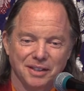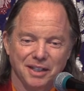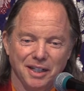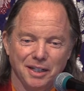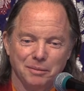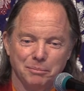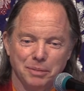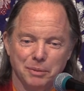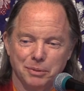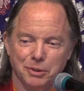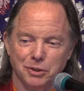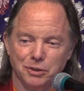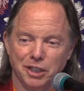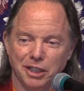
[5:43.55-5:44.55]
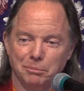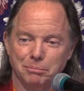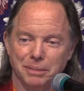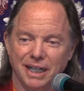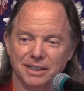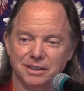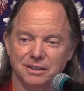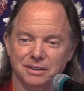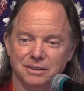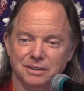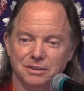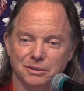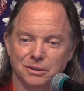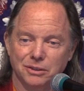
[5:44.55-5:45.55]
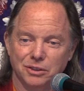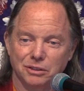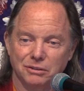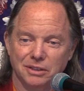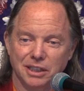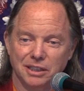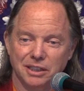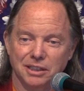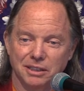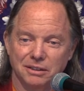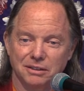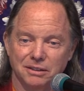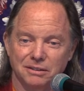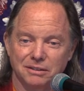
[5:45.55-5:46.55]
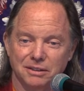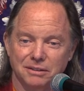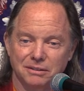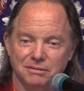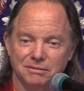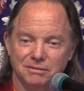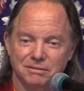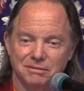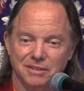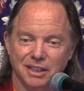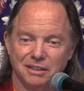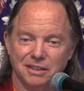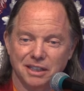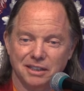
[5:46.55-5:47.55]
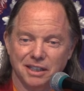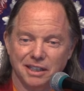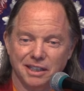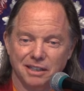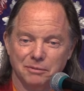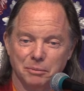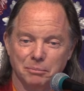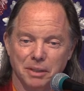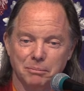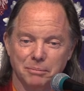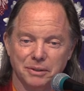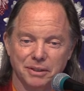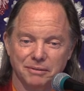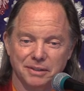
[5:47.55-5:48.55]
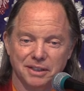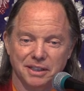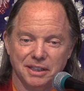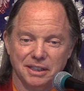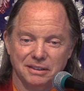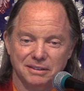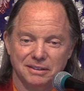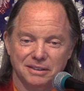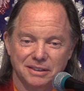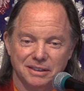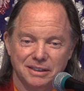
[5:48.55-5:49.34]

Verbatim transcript: And people who take bad notes or don't take any notes, they think they can remember everything.